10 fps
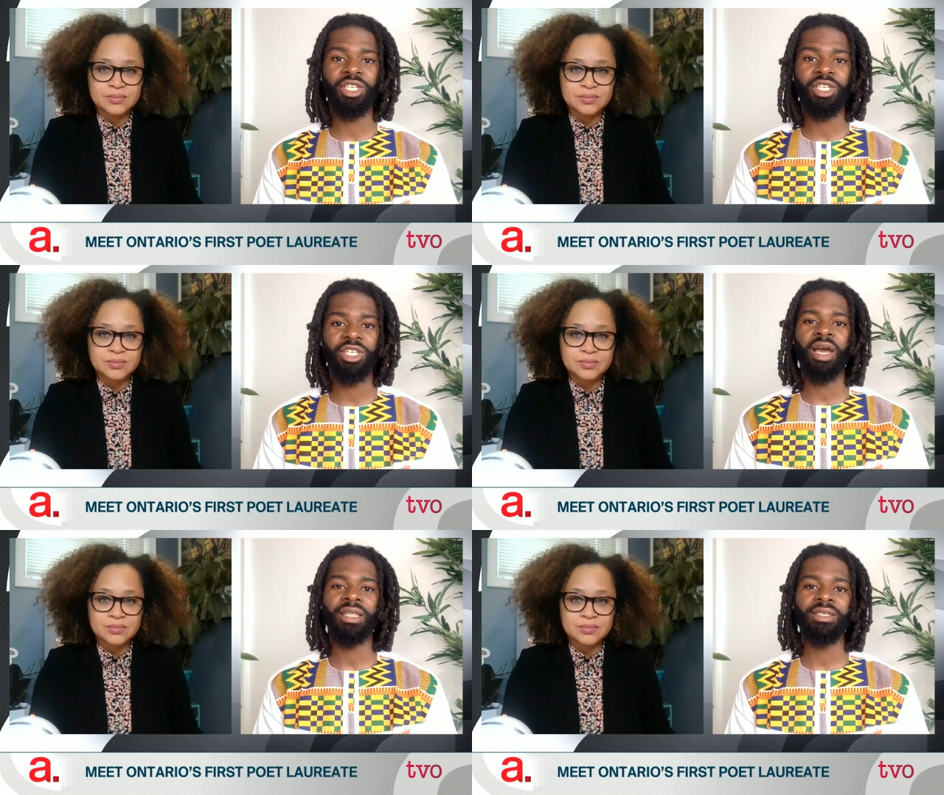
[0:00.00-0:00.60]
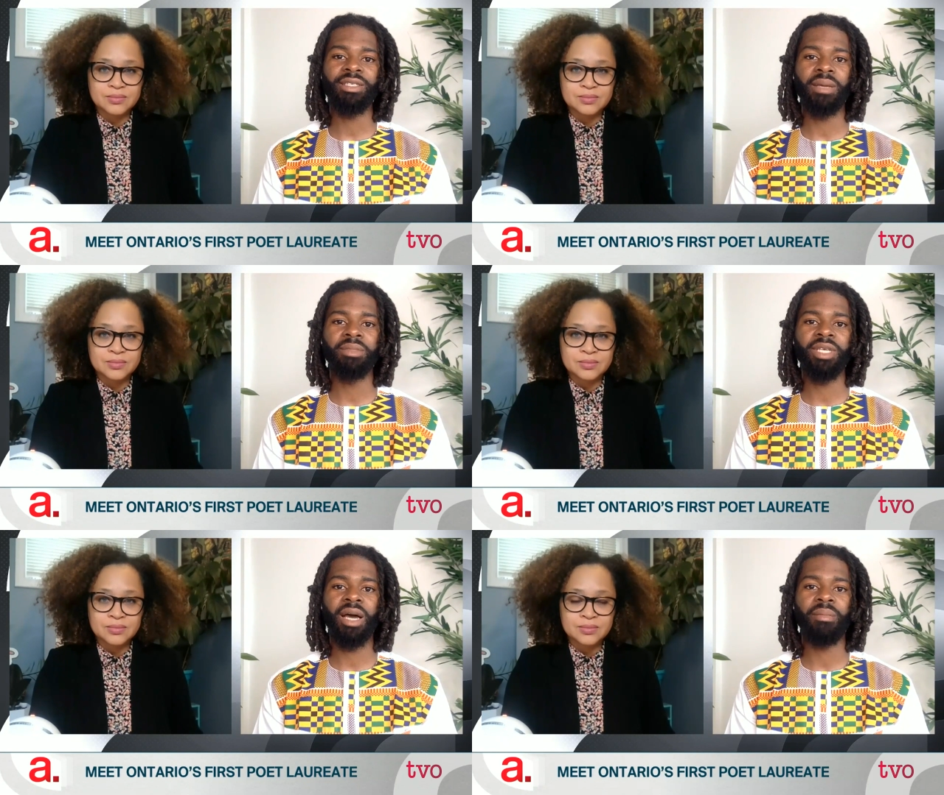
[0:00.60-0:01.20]
Speaker 1: At the same
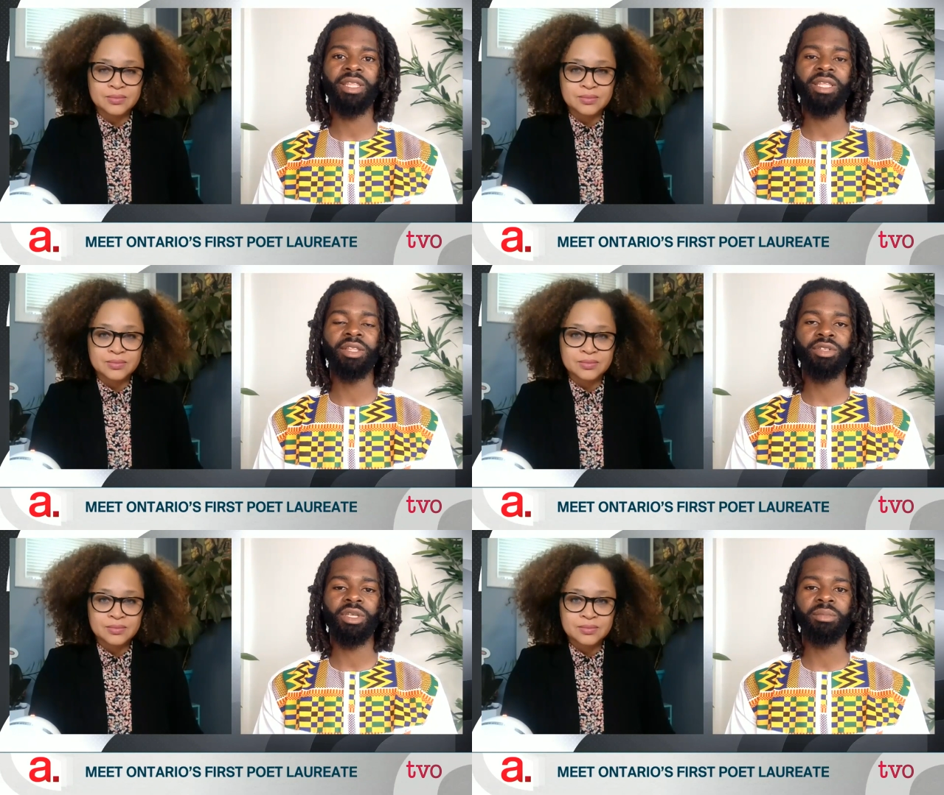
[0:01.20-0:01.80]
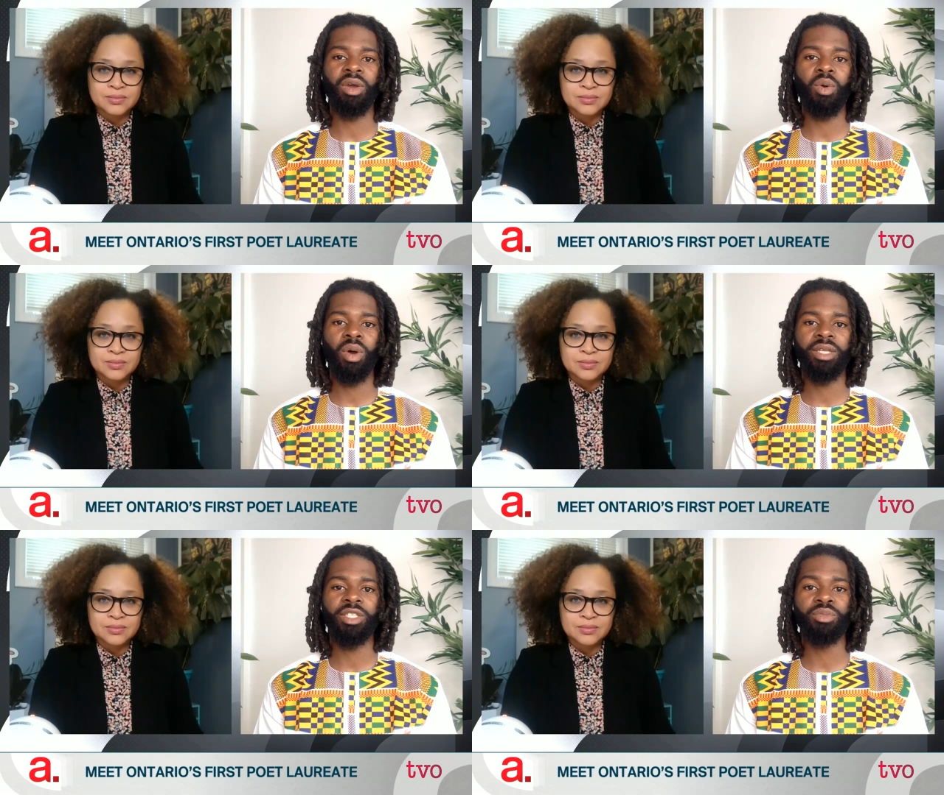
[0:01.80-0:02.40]
time, I think there's something quite
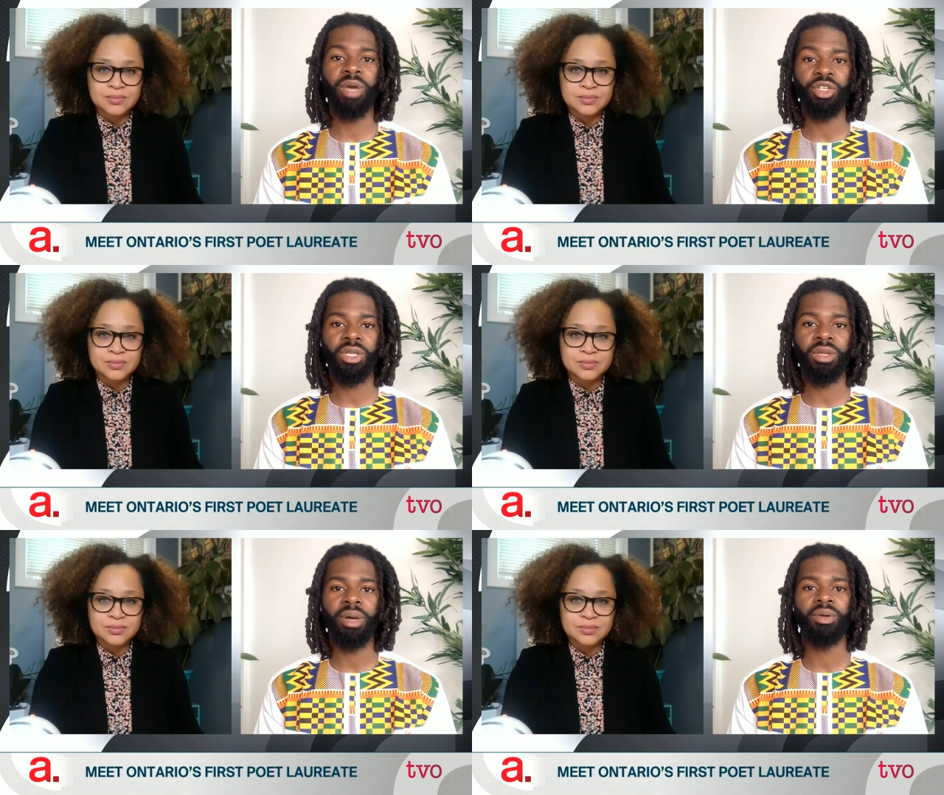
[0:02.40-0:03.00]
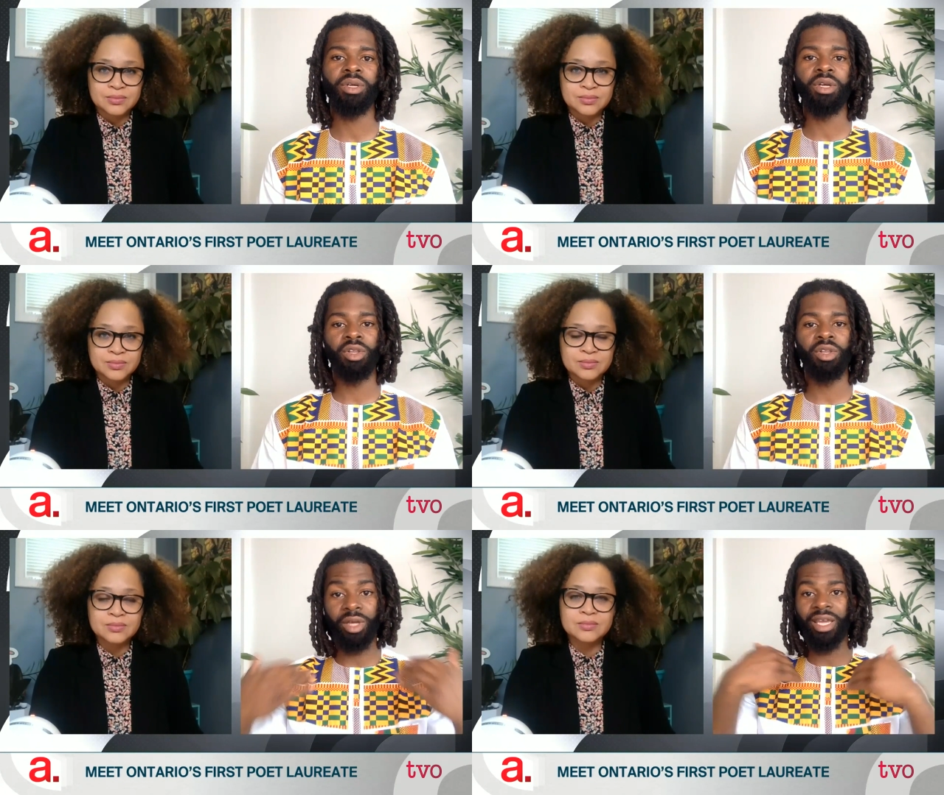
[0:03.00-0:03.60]
special about
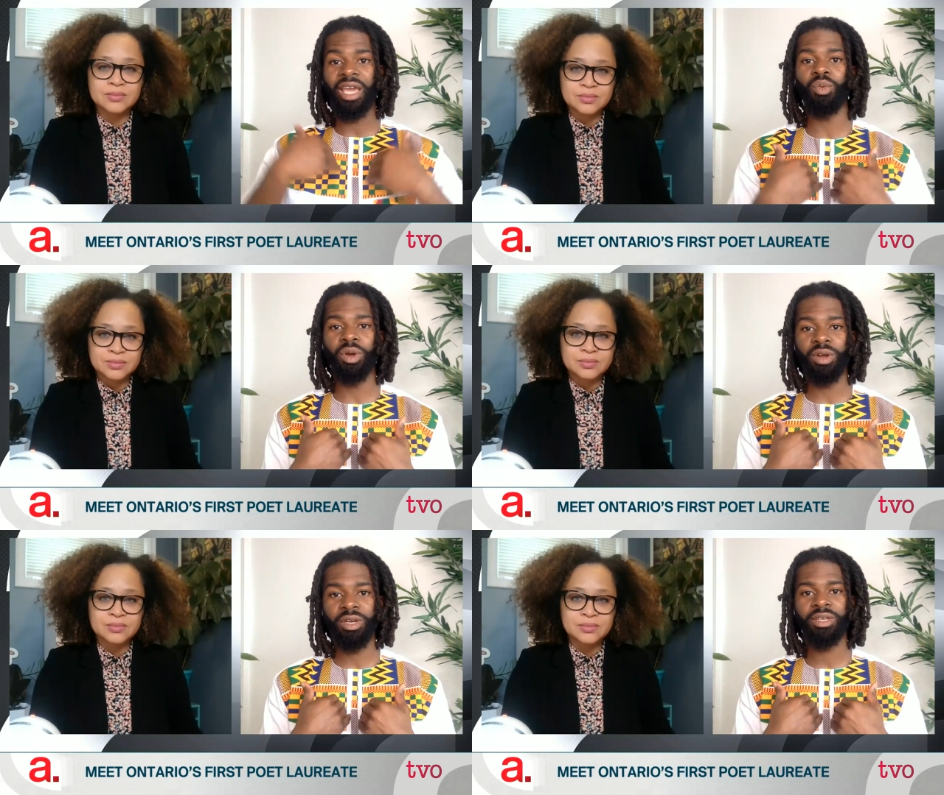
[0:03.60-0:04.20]
looking inward.